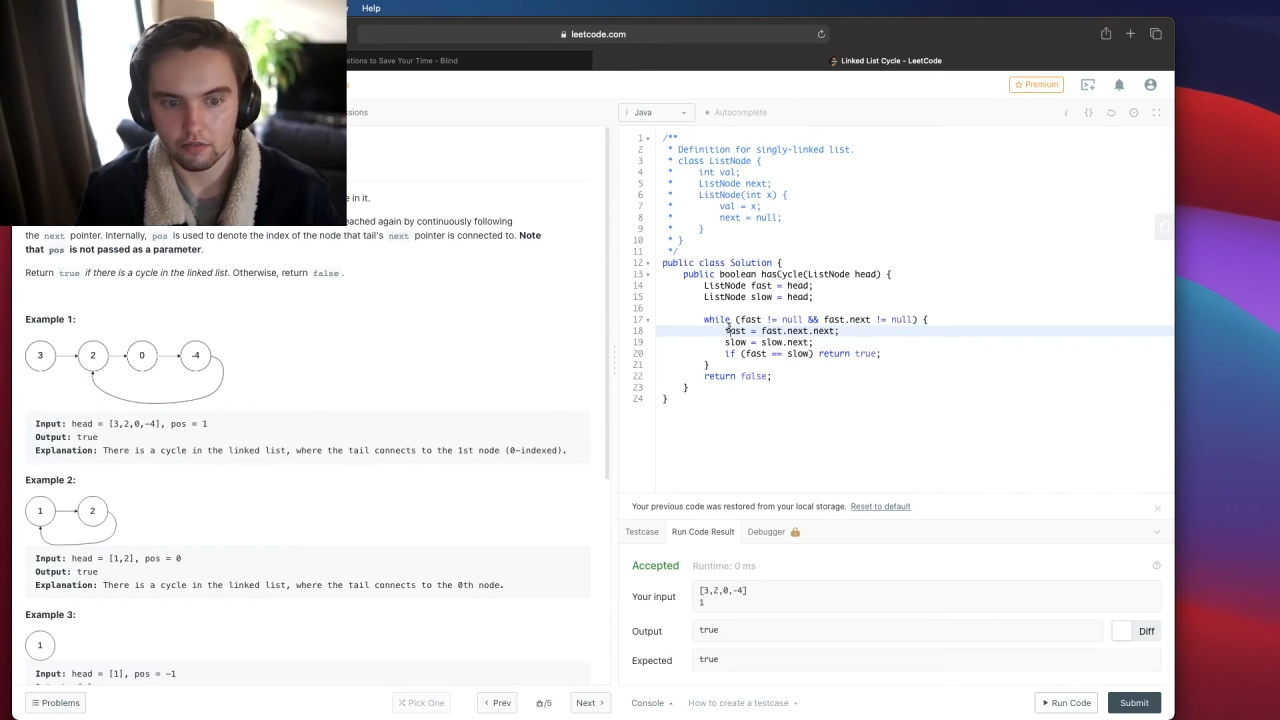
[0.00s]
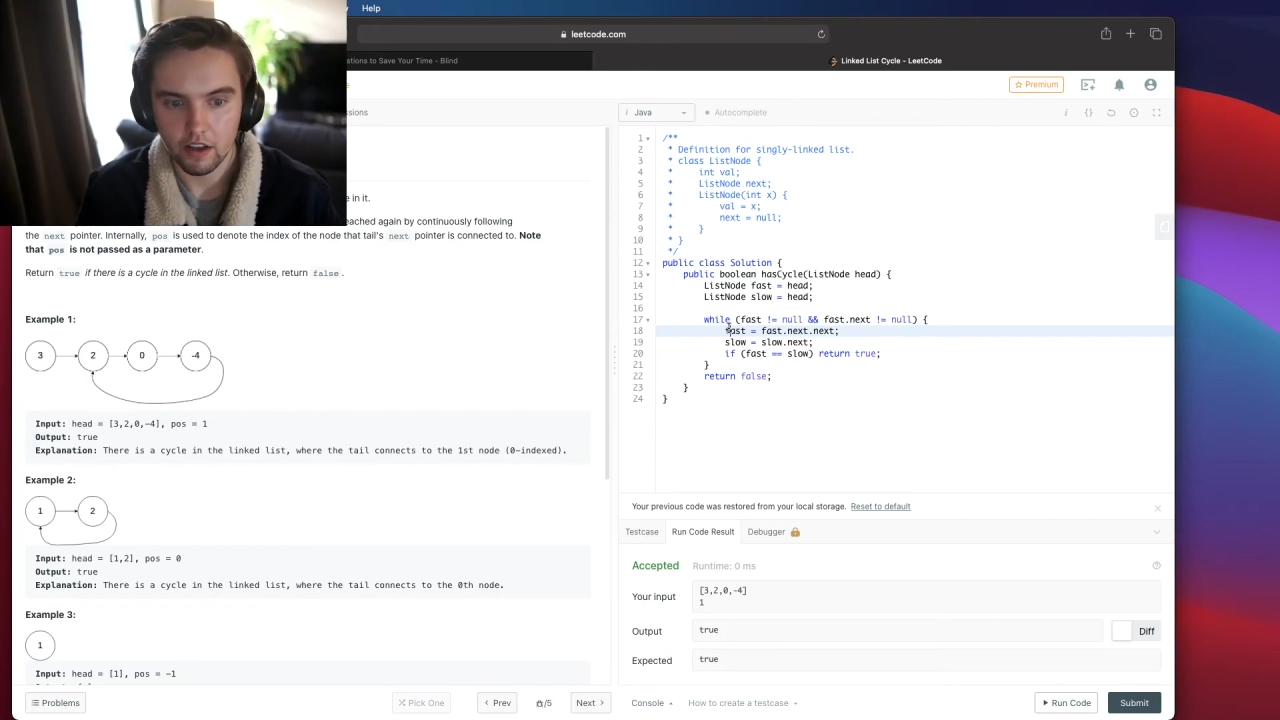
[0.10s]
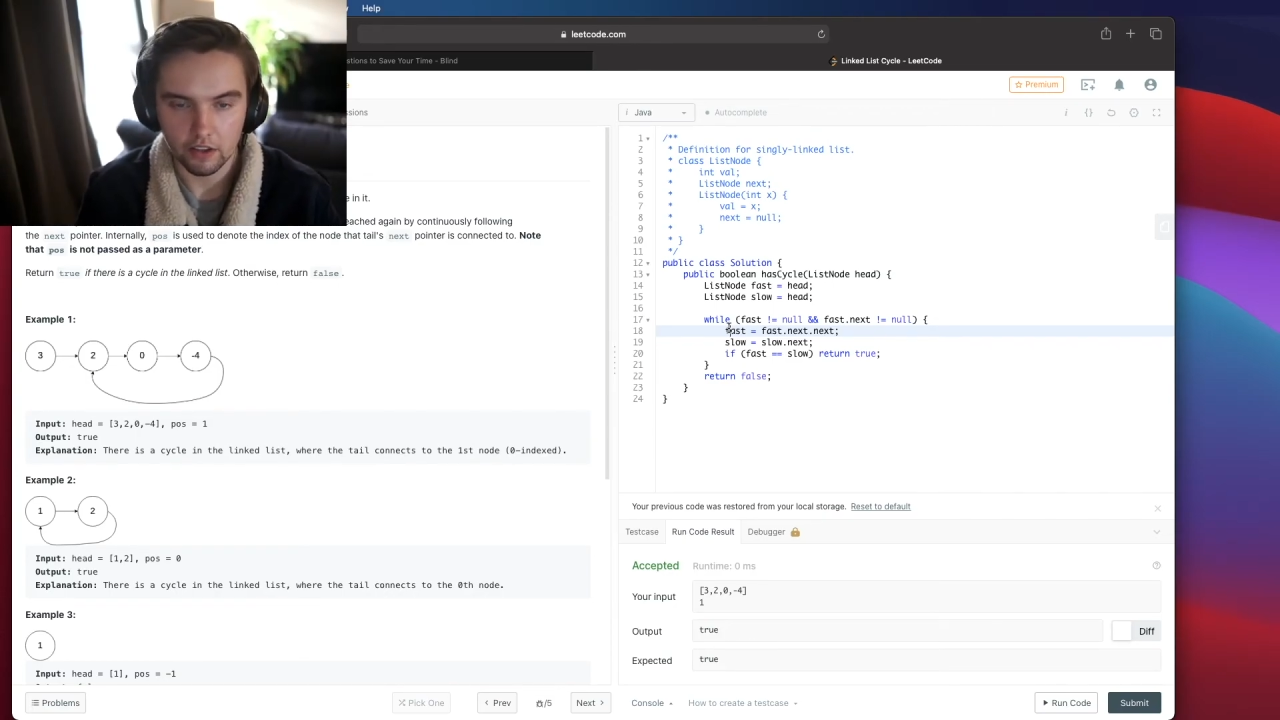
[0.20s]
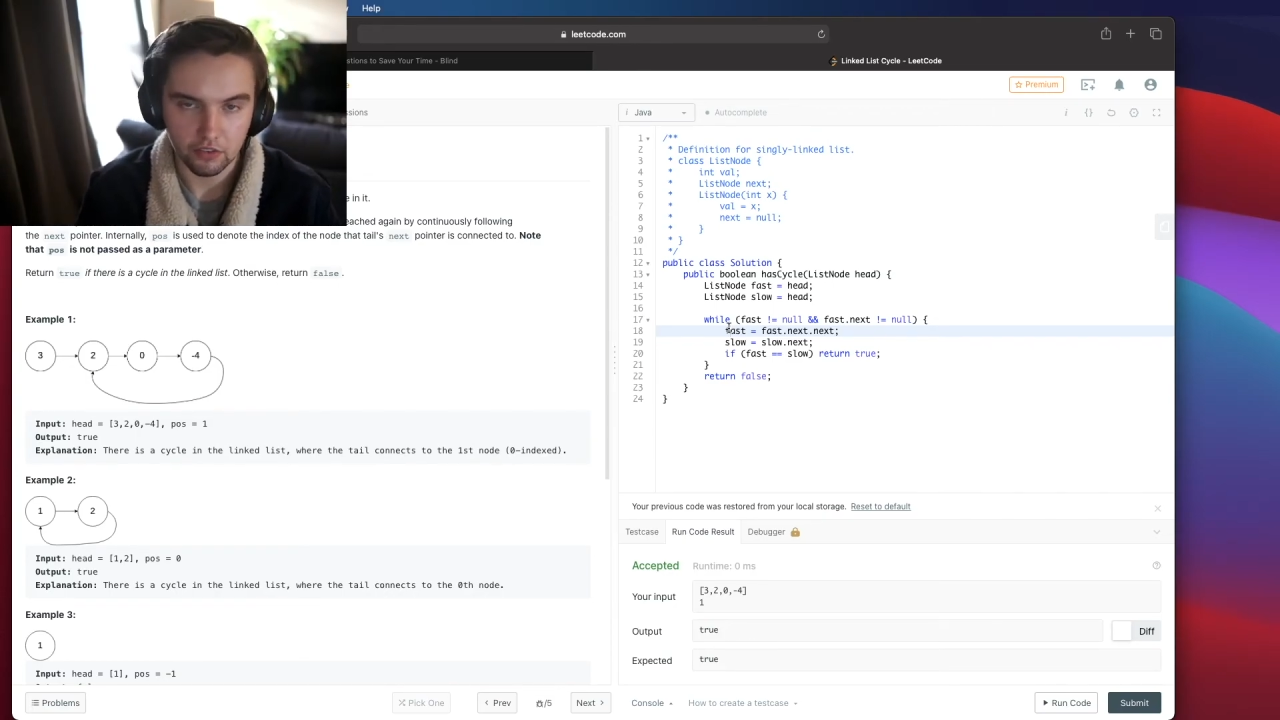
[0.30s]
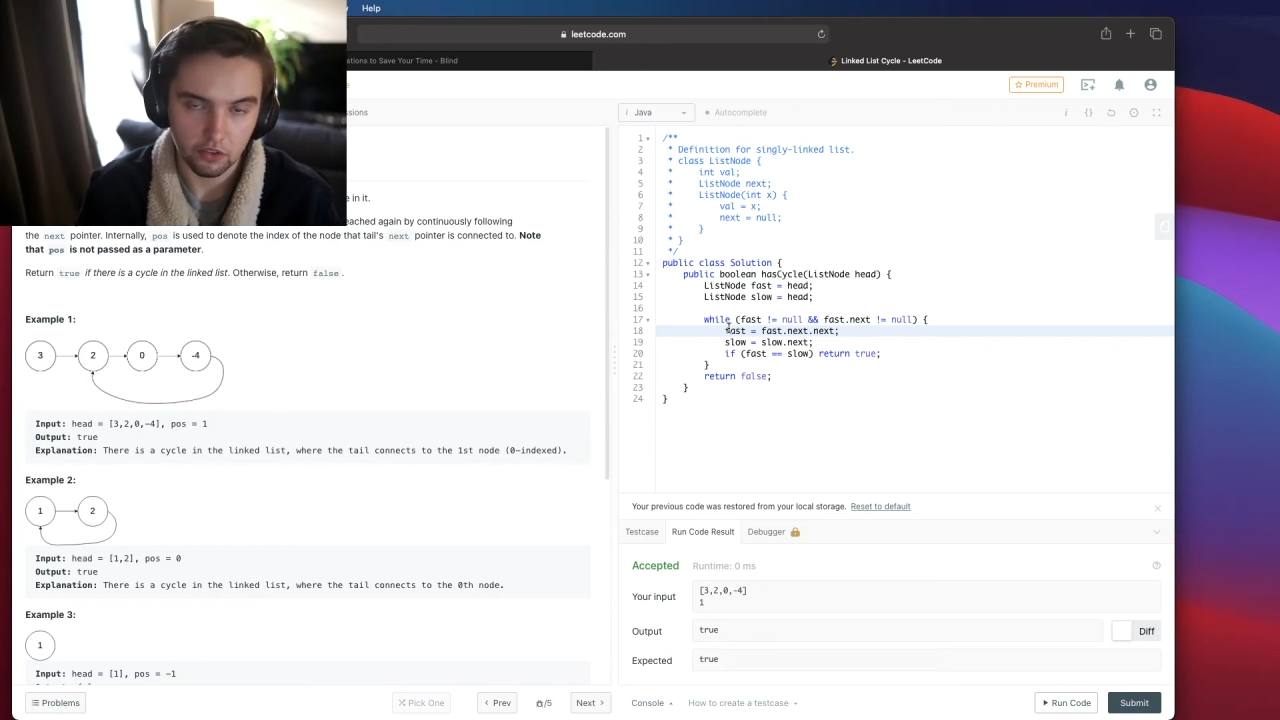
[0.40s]

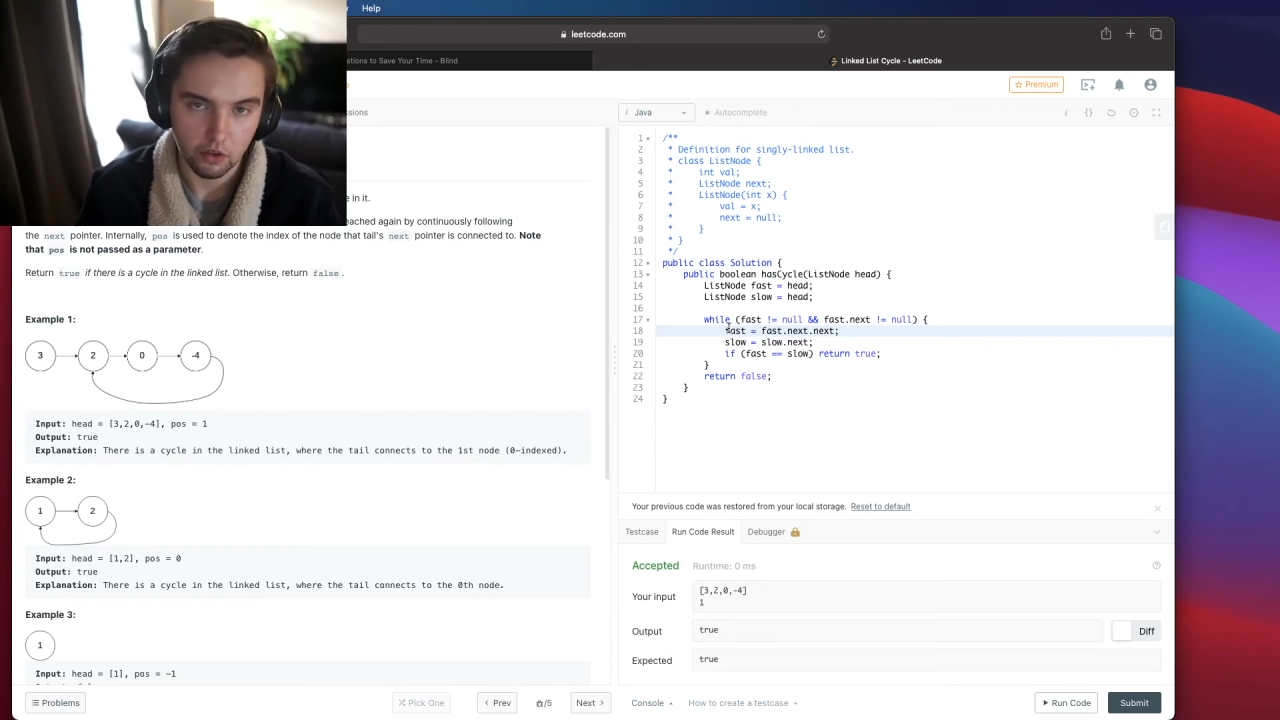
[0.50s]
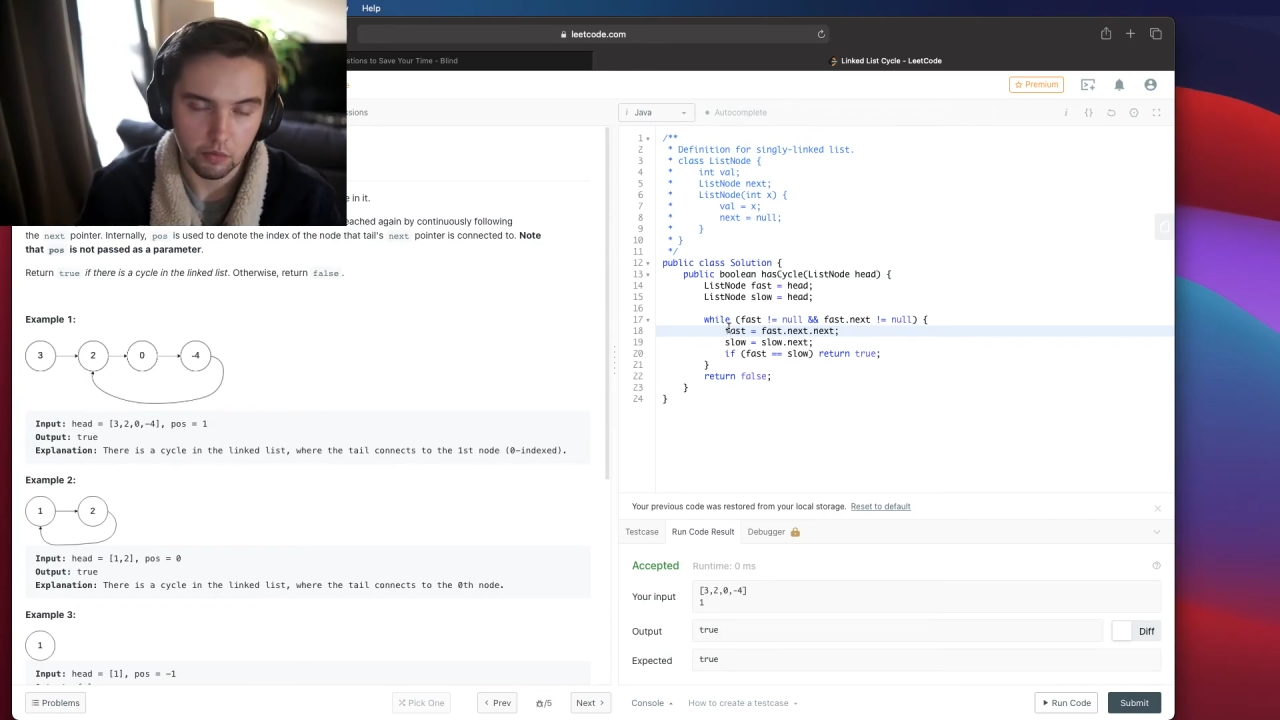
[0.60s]
fast and slow